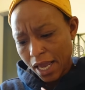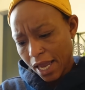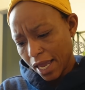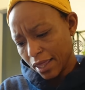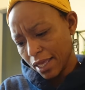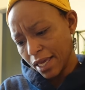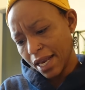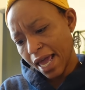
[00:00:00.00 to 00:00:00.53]

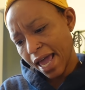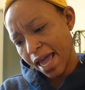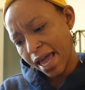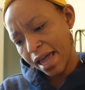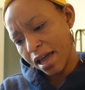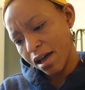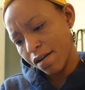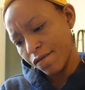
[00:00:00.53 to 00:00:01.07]
And then I
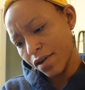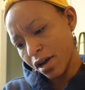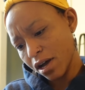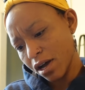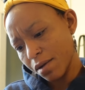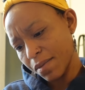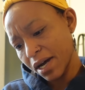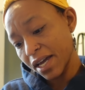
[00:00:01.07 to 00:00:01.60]
have
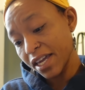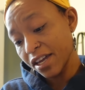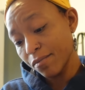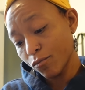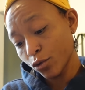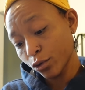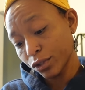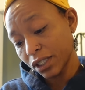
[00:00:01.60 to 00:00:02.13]
an
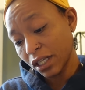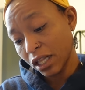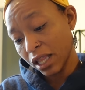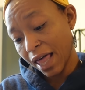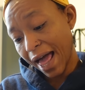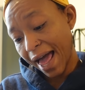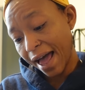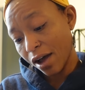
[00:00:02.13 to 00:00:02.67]
emerald
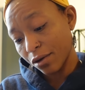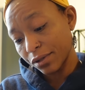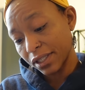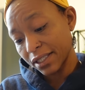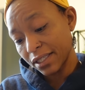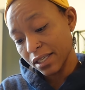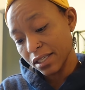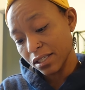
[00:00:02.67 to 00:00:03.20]
cloud.
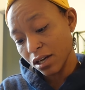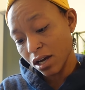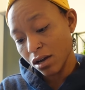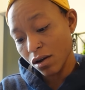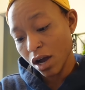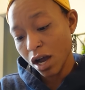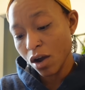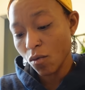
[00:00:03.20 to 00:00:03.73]
This is
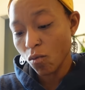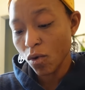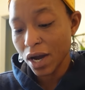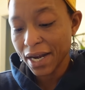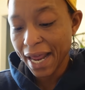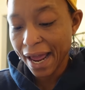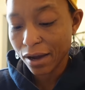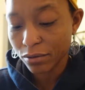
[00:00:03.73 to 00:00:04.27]
a
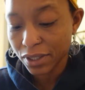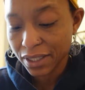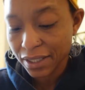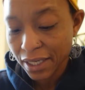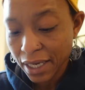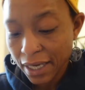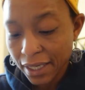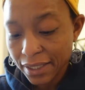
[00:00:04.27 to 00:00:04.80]
1
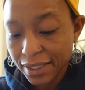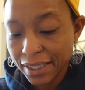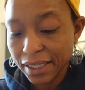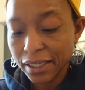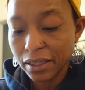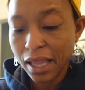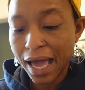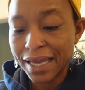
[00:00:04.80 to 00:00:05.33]
ounce
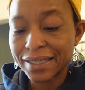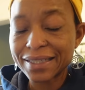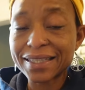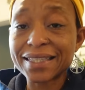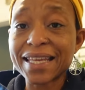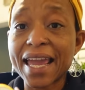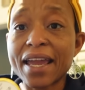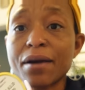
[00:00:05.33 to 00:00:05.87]
tea light
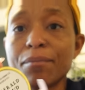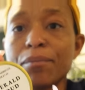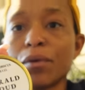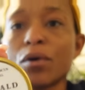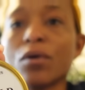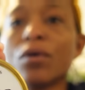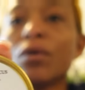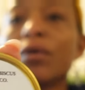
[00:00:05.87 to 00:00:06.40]

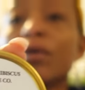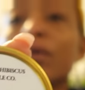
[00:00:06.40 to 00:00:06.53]
sample.